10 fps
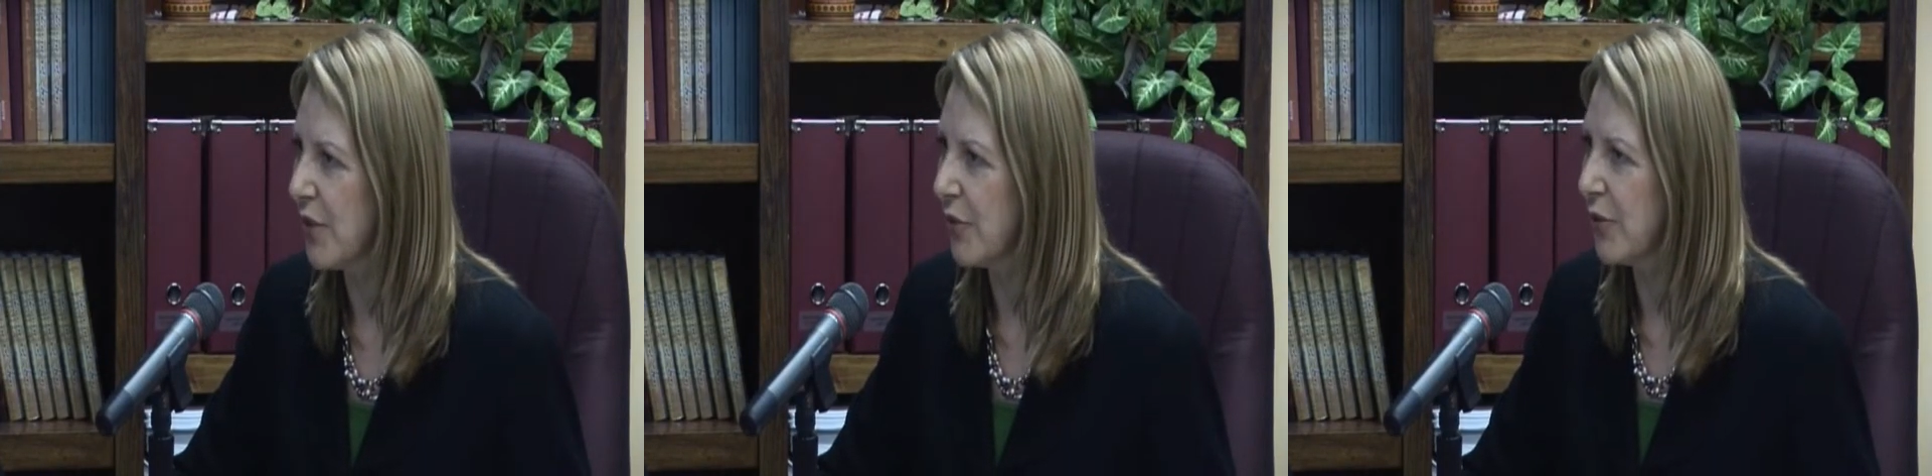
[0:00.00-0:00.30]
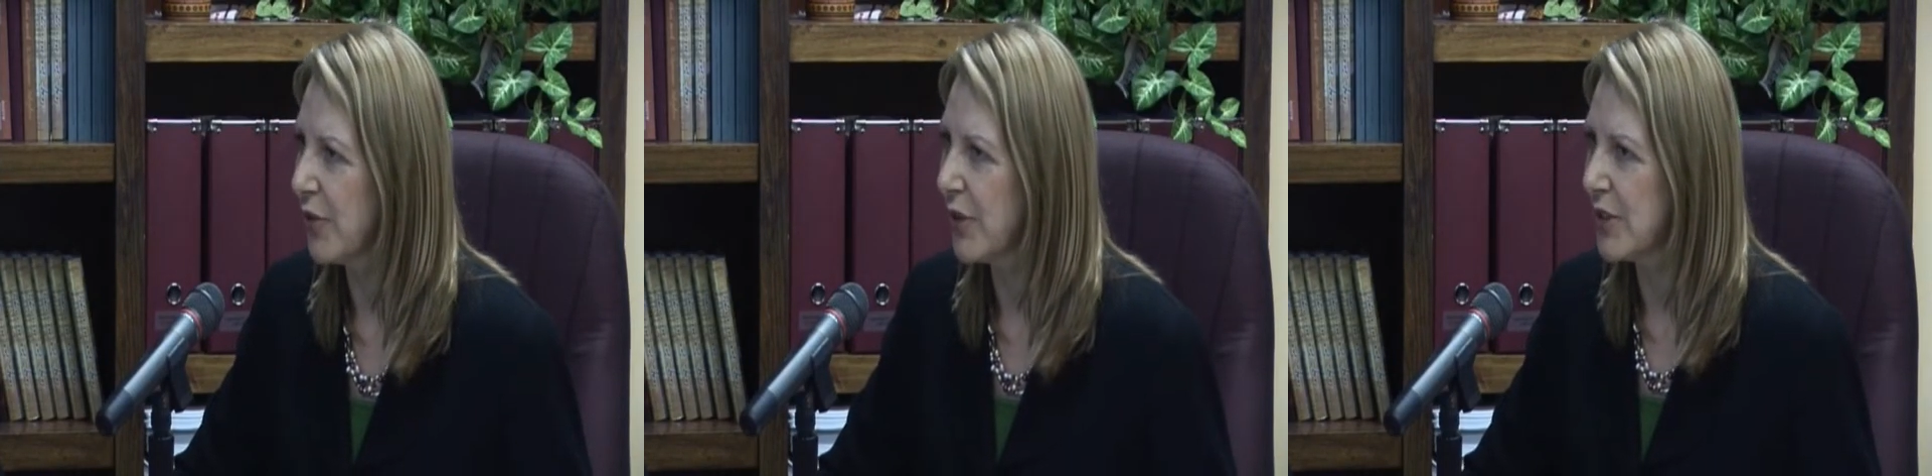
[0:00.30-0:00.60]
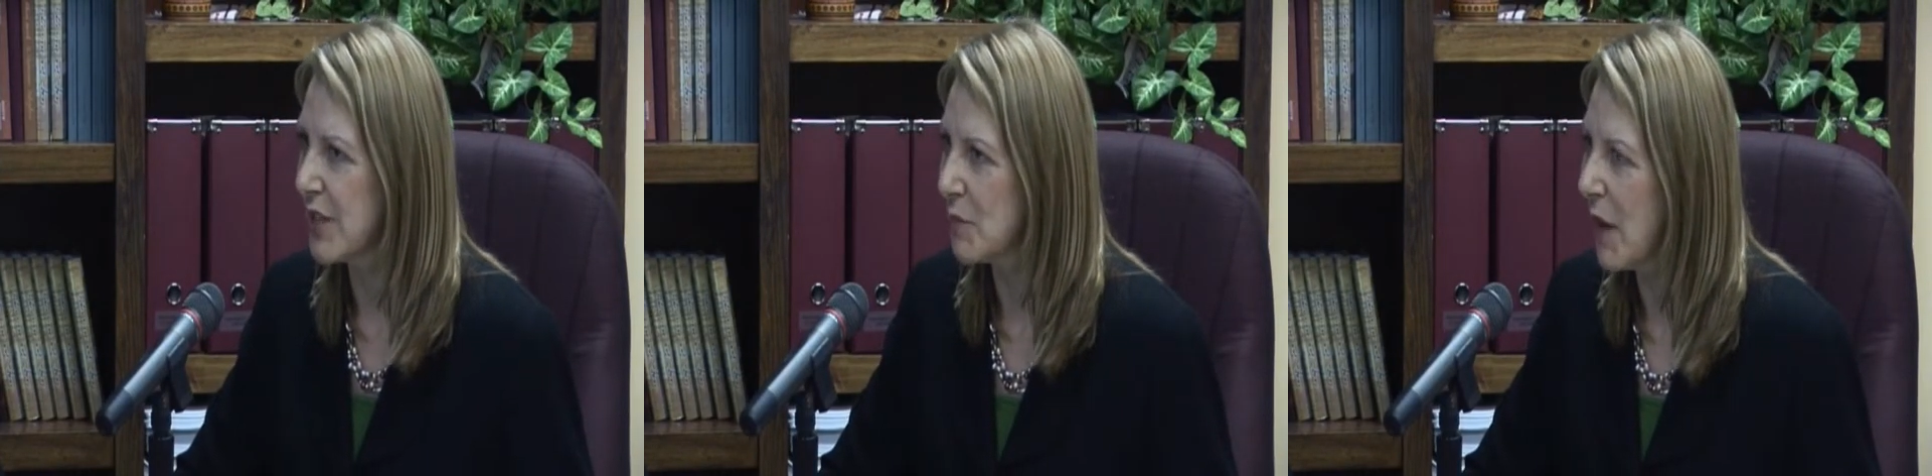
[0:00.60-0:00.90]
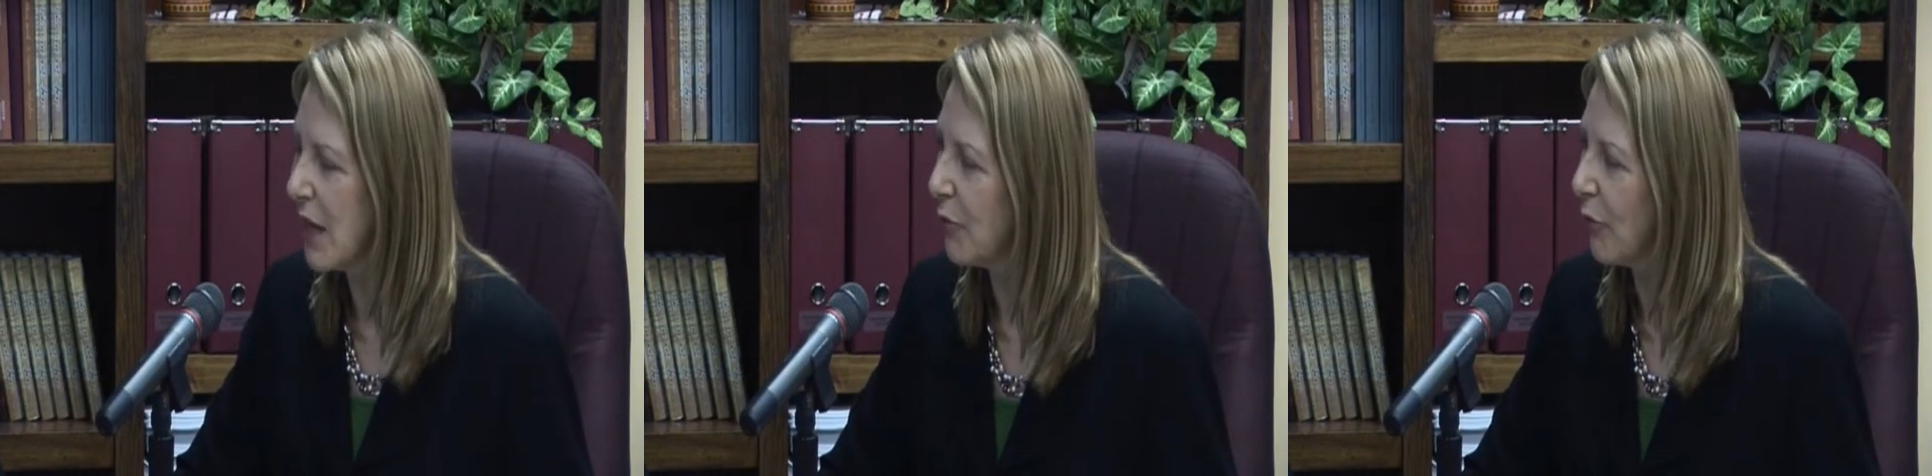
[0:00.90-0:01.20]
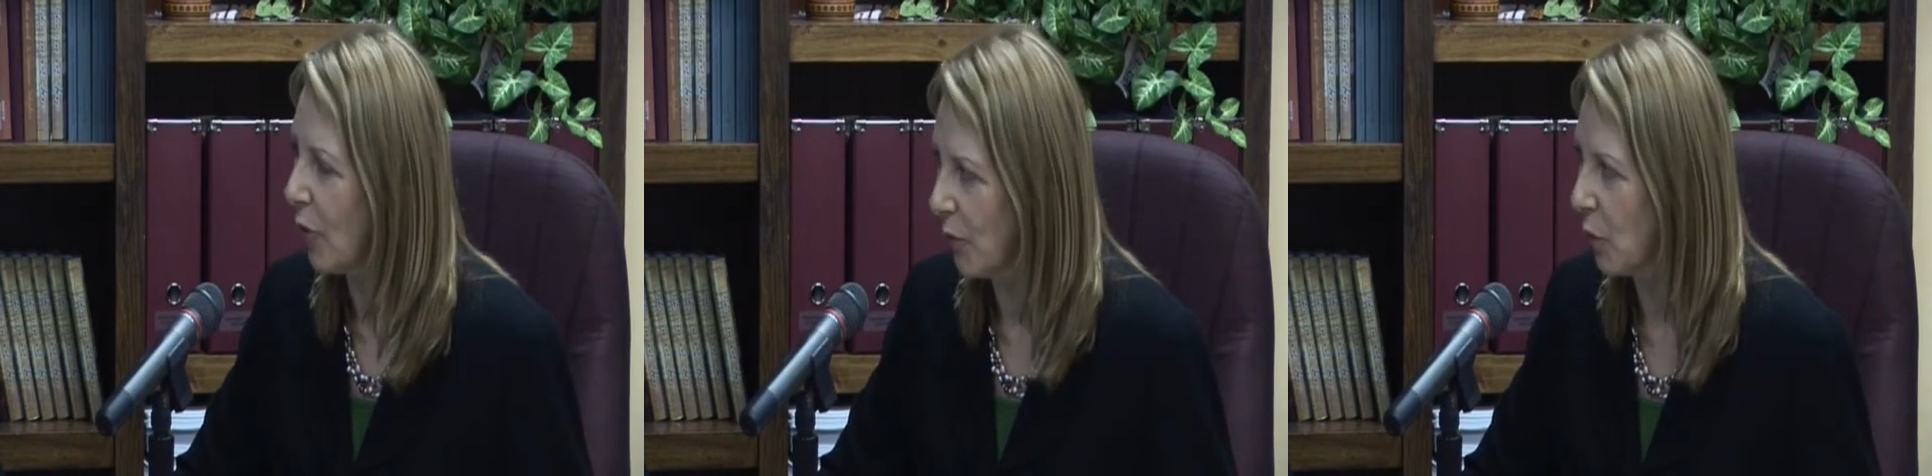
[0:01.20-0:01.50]
of dismay
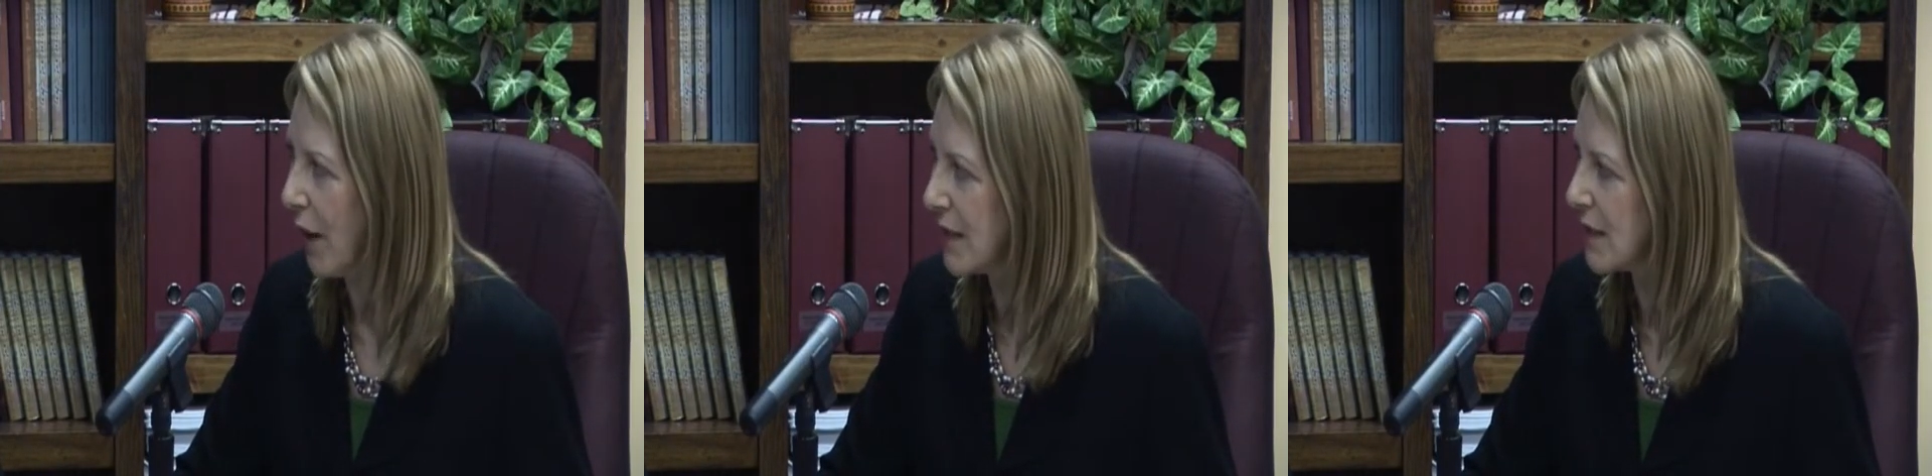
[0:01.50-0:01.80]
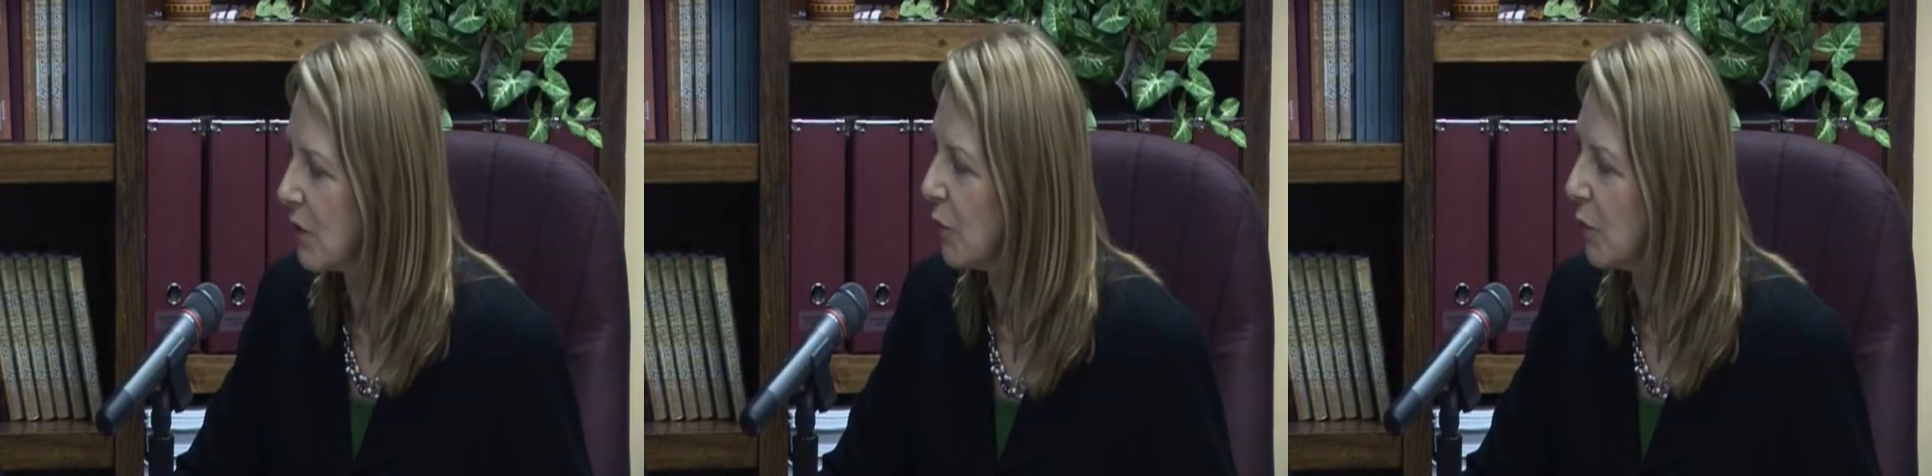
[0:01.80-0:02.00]
from the West.